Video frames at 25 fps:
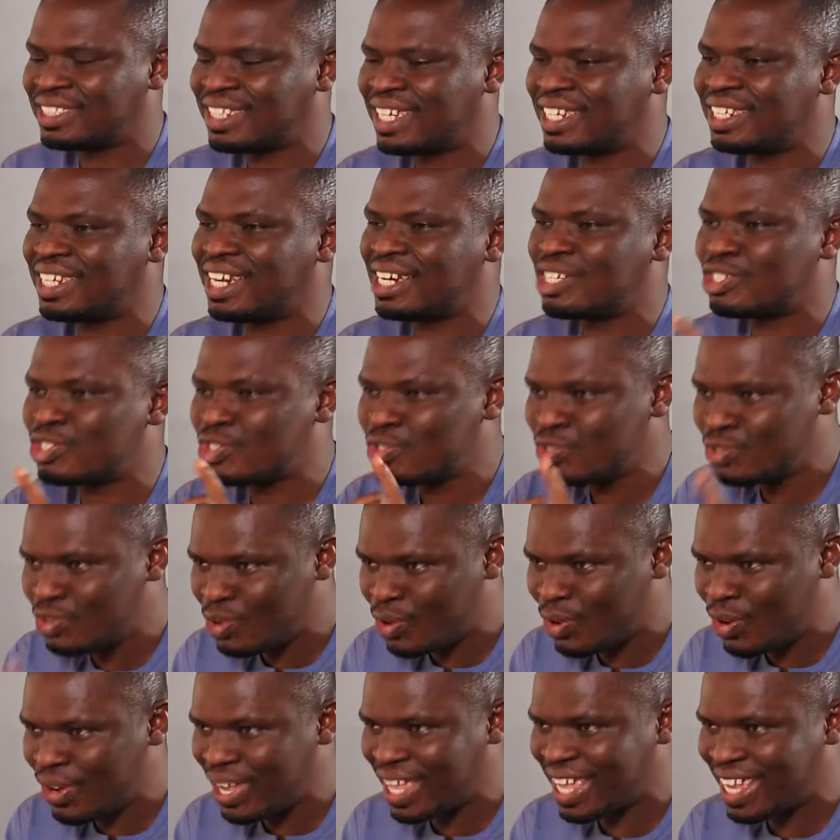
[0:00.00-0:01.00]
I said there is
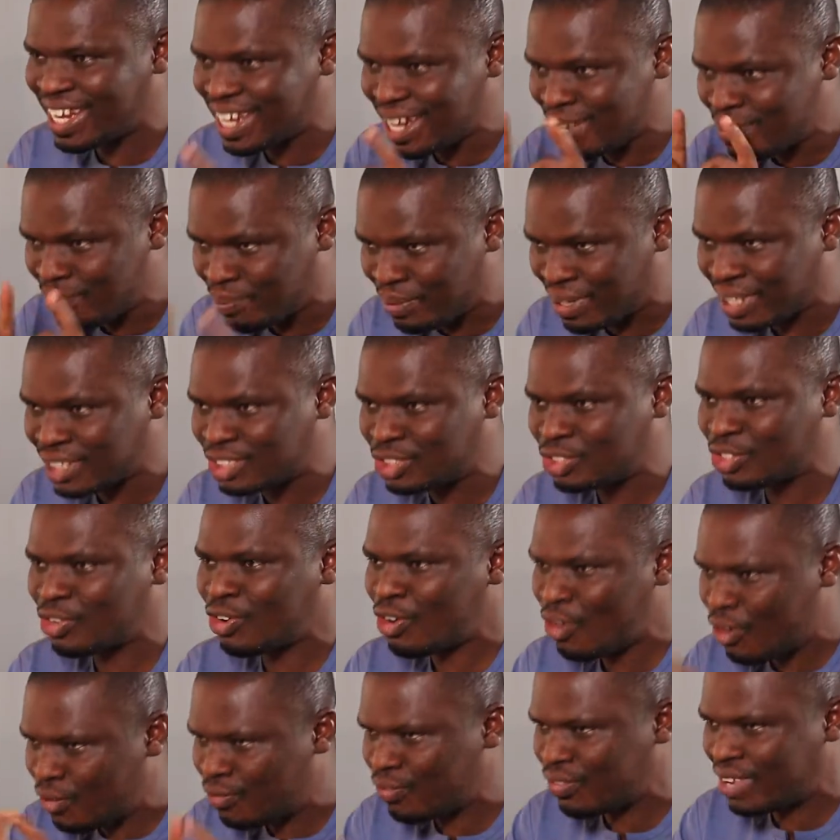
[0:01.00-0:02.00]
no any breach
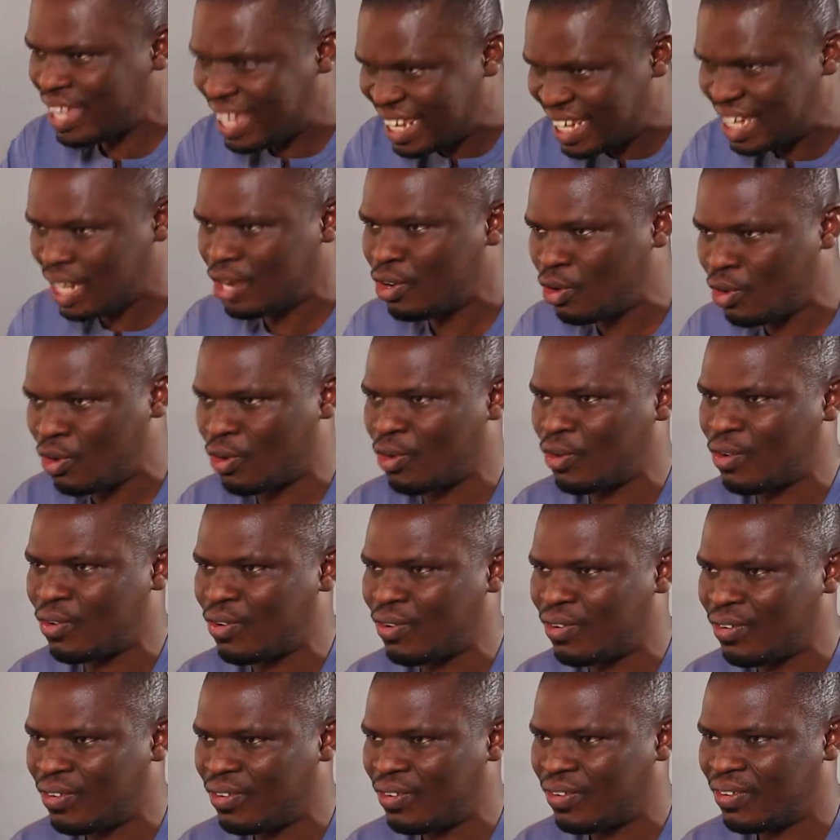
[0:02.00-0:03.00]
of any law.
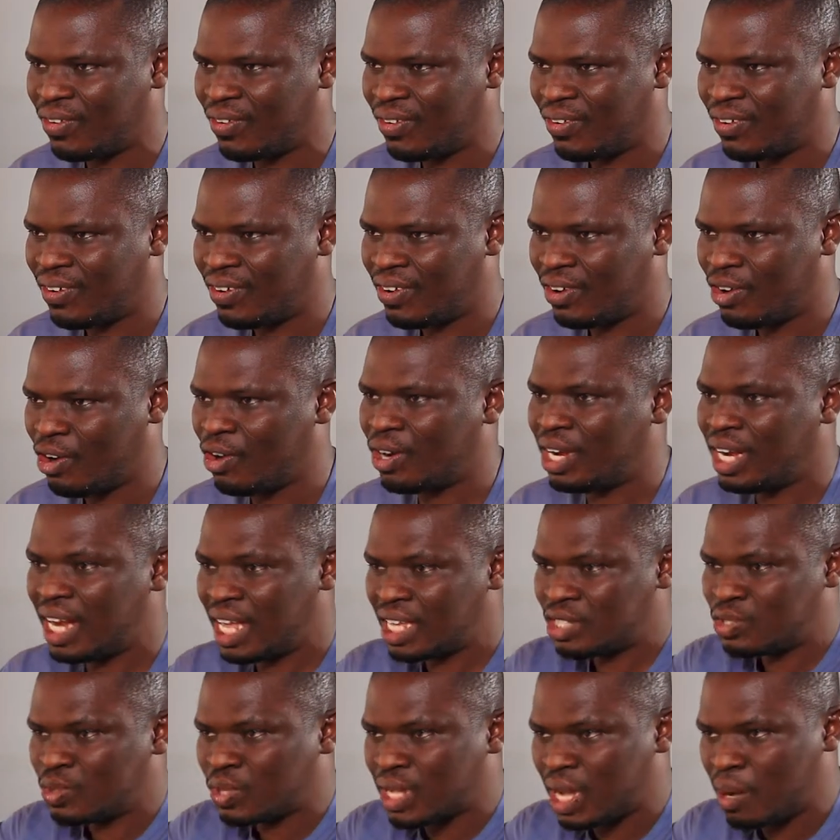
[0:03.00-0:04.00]

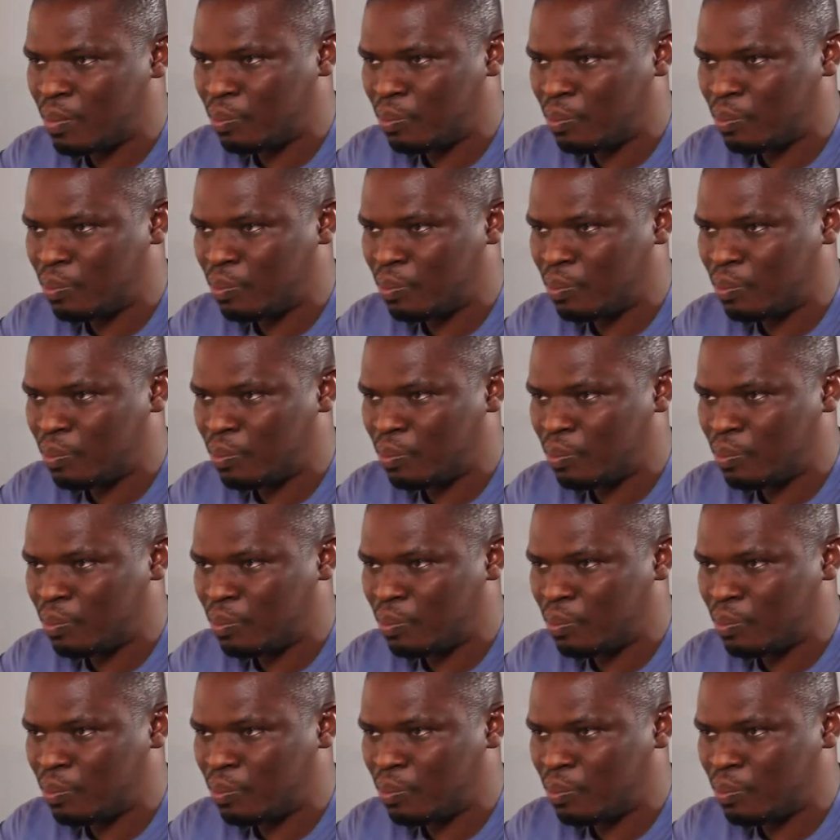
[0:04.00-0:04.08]
Unless you